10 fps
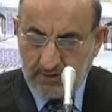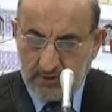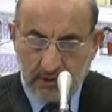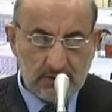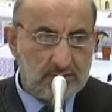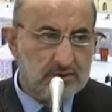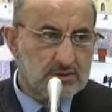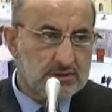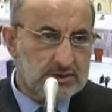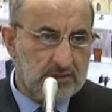of blood,
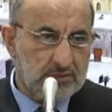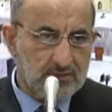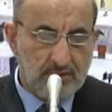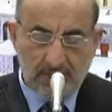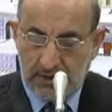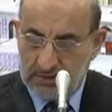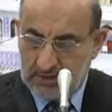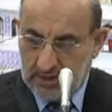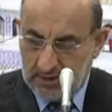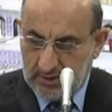some of the
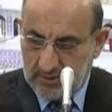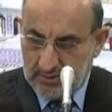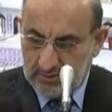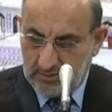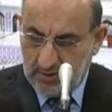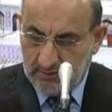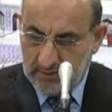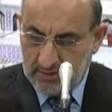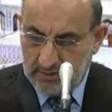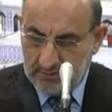bloods, like of
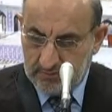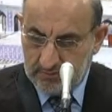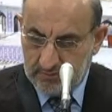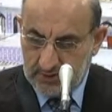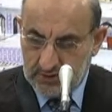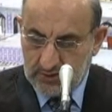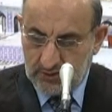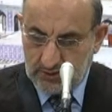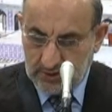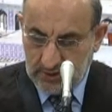the
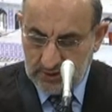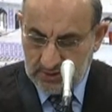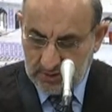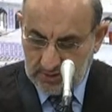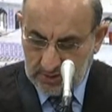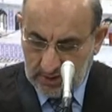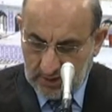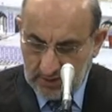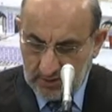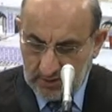menstruation, is not
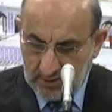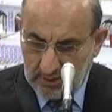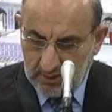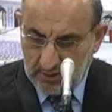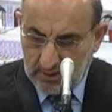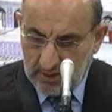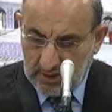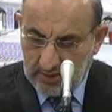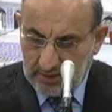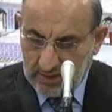allowed,
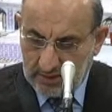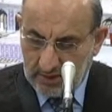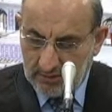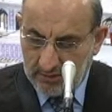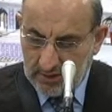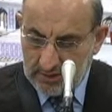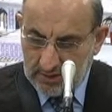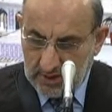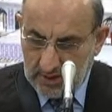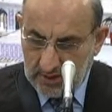and other bloods,
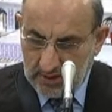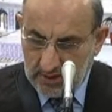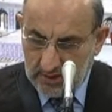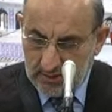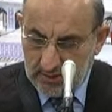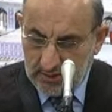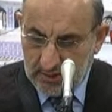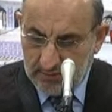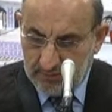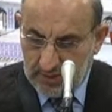like
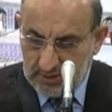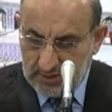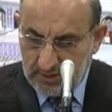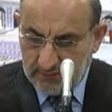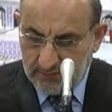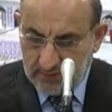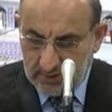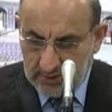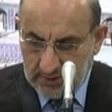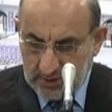bloods of
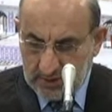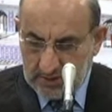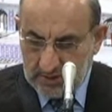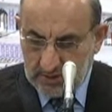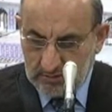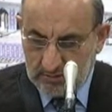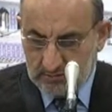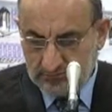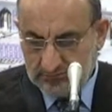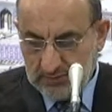najis,
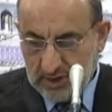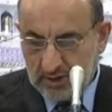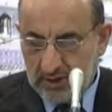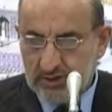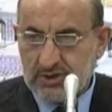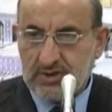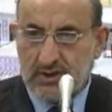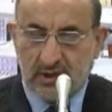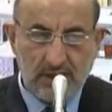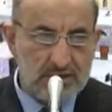like najis
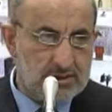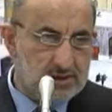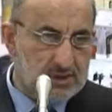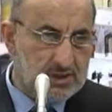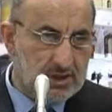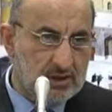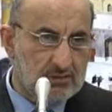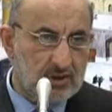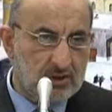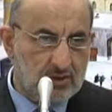carcass, najis
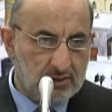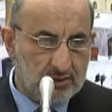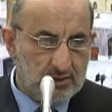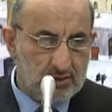animal, or